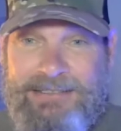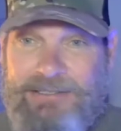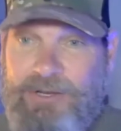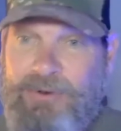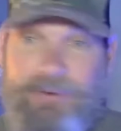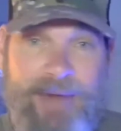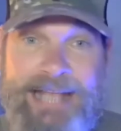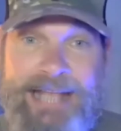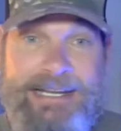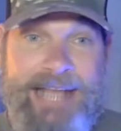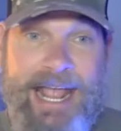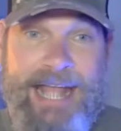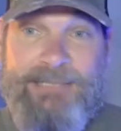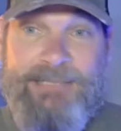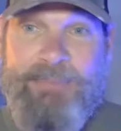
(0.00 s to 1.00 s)
do a rain
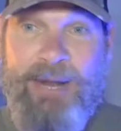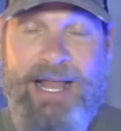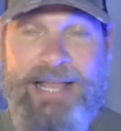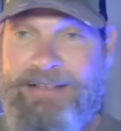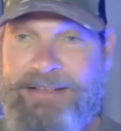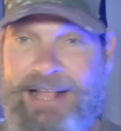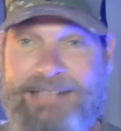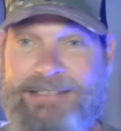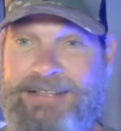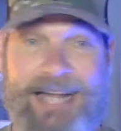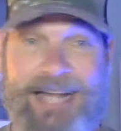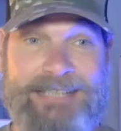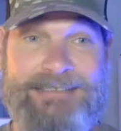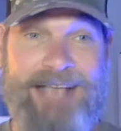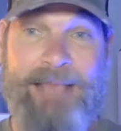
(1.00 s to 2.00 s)
dance, but I hear that's a
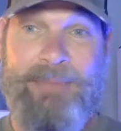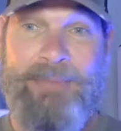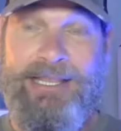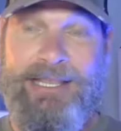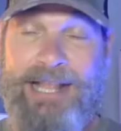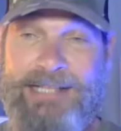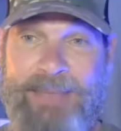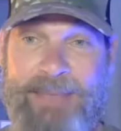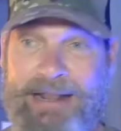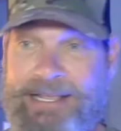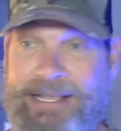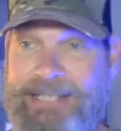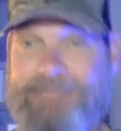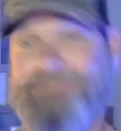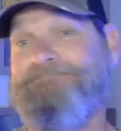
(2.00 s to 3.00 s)
lot of timing and that's about
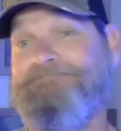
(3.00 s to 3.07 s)
it.